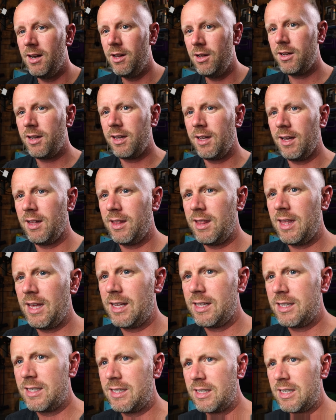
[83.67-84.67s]
Look at
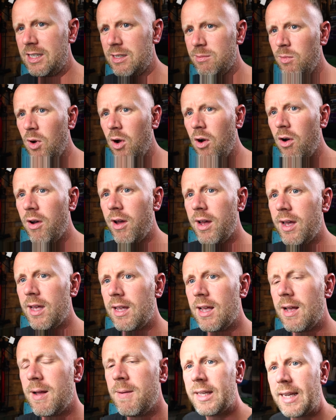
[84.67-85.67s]
this. This is
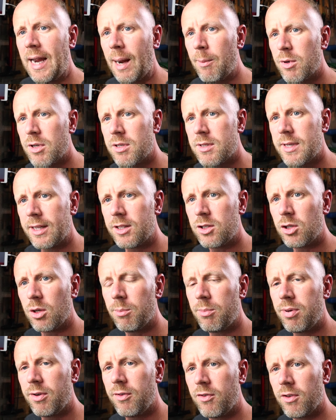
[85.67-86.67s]
my camera
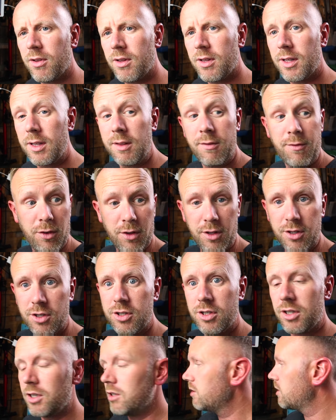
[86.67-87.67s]
setup for the
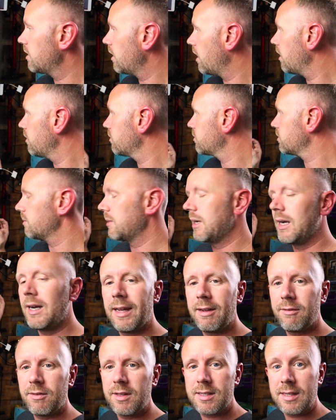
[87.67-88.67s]
studio. So I'm going to
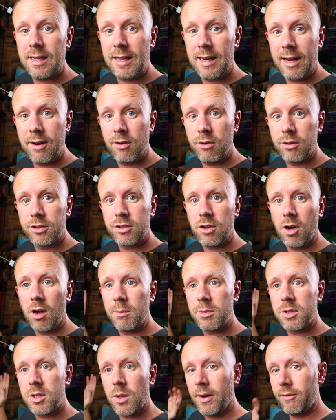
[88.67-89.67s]
leave this in here all the
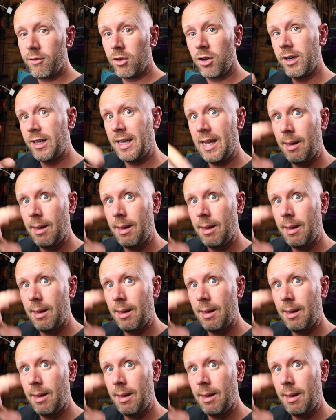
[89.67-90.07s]
time, so I haven't got to